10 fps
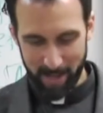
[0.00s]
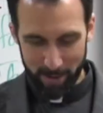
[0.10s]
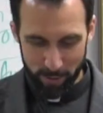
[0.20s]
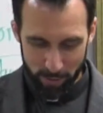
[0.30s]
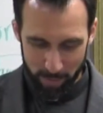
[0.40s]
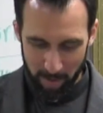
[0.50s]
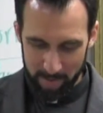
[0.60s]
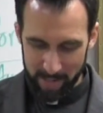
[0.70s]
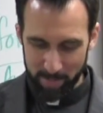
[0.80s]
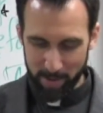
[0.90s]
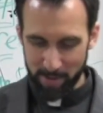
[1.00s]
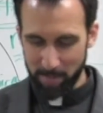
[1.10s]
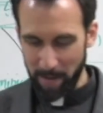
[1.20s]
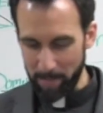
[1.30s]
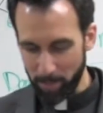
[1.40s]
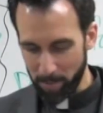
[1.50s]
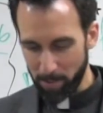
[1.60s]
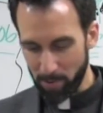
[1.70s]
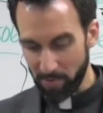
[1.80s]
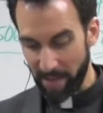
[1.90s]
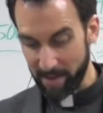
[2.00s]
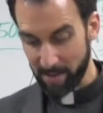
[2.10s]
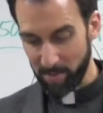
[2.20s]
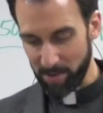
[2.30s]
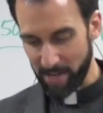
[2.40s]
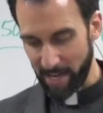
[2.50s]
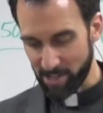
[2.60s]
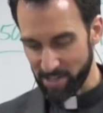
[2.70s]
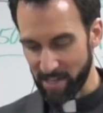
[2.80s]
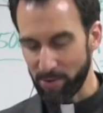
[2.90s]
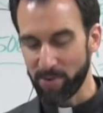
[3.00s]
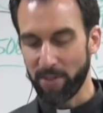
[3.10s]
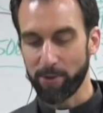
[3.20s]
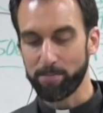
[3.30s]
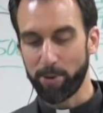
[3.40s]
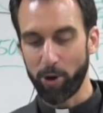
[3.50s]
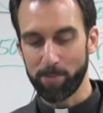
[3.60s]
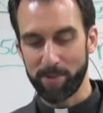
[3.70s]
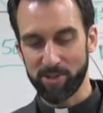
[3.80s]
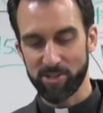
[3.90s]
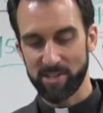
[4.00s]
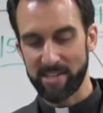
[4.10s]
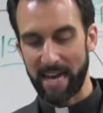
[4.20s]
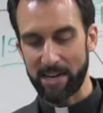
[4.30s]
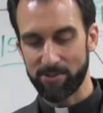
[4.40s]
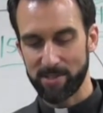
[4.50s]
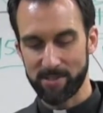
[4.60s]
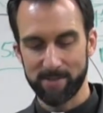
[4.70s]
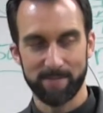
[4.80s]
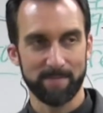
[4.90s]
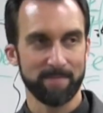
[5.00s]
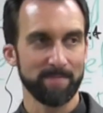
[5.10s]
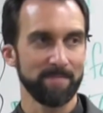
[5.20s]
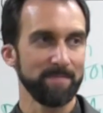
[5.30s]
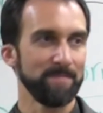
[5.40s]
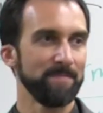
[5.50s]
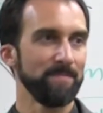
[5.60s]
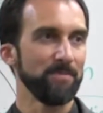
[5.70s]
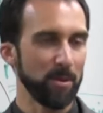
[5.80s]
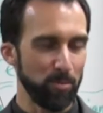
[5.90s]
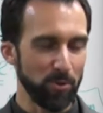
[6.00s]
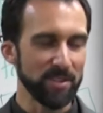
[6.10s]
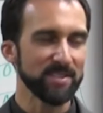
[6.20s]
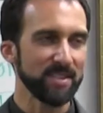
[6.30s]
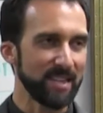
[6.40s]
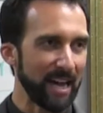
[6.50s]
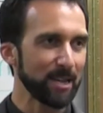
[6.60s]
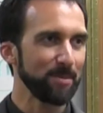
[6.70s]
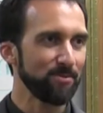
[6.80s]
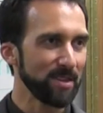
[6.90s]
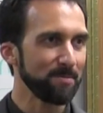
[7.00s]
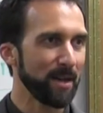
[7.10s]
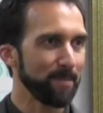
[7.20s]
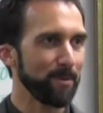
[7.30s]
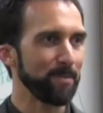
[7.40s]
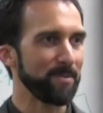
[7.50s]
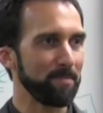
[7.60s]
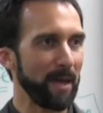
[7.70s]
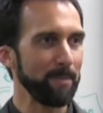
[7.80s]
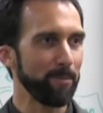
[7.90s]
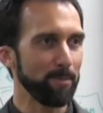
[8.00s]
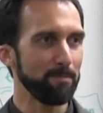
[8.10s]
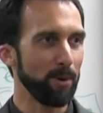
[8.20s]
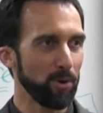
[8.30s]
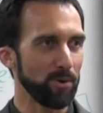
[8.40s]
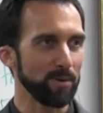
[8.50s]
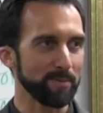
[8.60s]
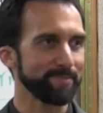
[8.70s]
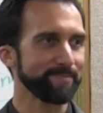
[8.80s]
Luther publicly burned the papal bull, that communication together with other popish bull documents. Bull document or what? The bull is a document written by a pope. The papal bull,